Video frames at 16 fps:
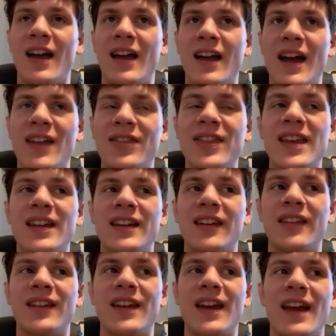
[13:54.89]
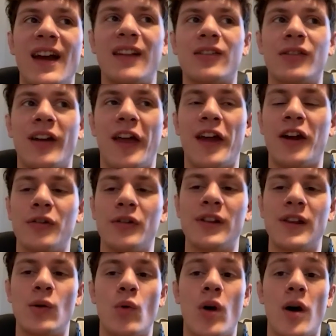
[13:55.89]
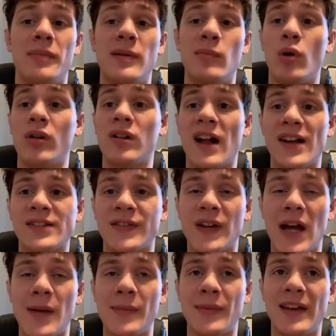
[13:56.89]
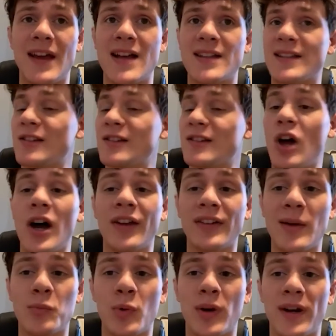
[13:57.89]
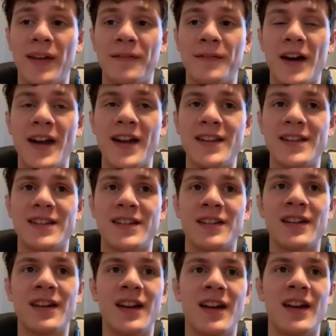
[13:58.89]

At the end of the day, I don't care really what people classify me as, as long as I'm winning fights.